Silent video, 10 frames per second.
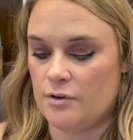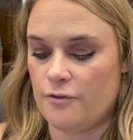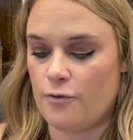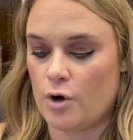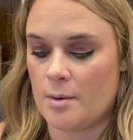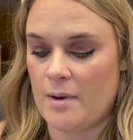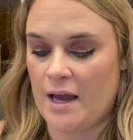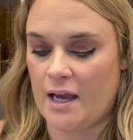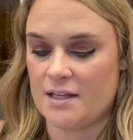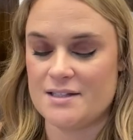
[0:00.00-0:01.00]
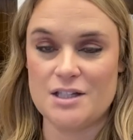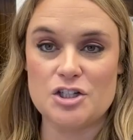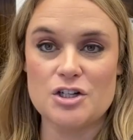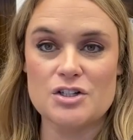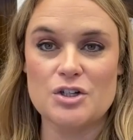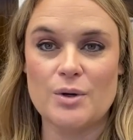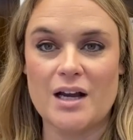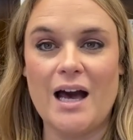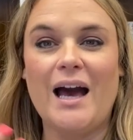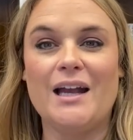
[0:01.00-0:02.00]
for my stitchers who are
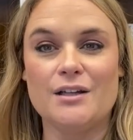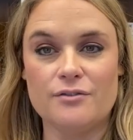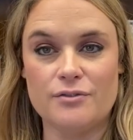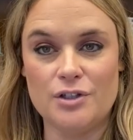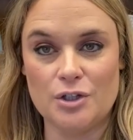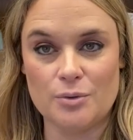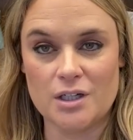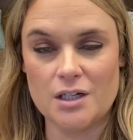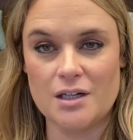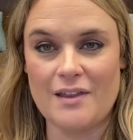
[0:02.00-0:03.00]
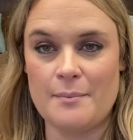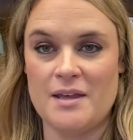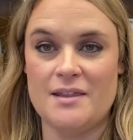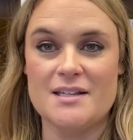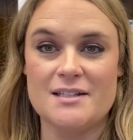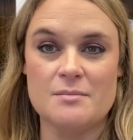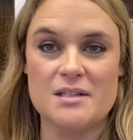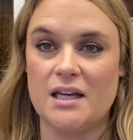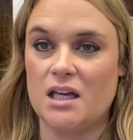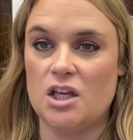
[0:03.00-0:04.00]
kind of newer. I mean, this seems
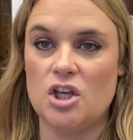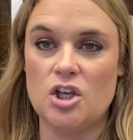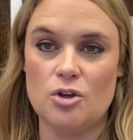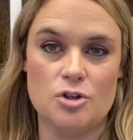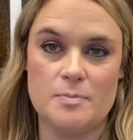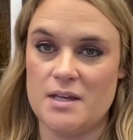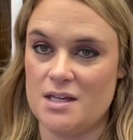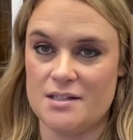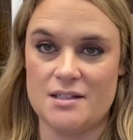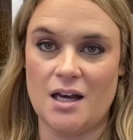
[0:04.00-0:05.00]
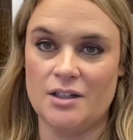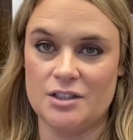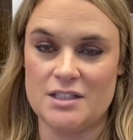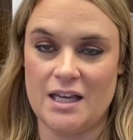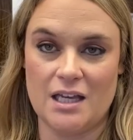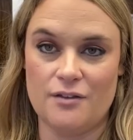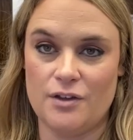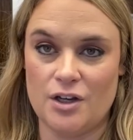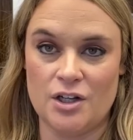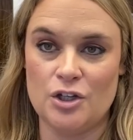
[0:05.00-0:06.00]
like a huge piece to undertake if
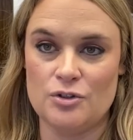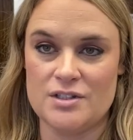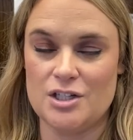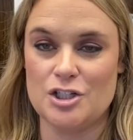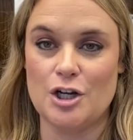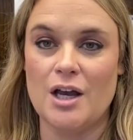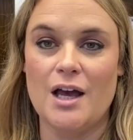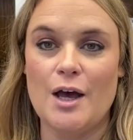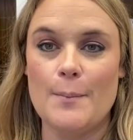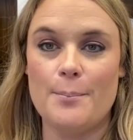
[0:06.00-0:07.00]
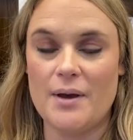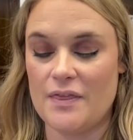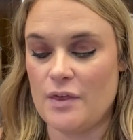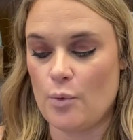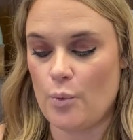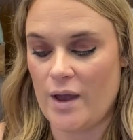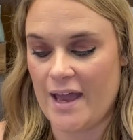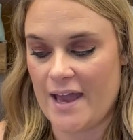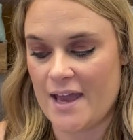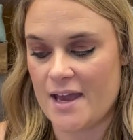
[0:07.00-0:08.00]
you're a new stitcher, but the
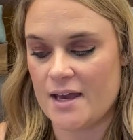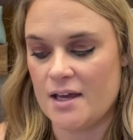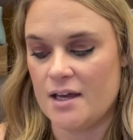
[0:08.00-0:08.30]
way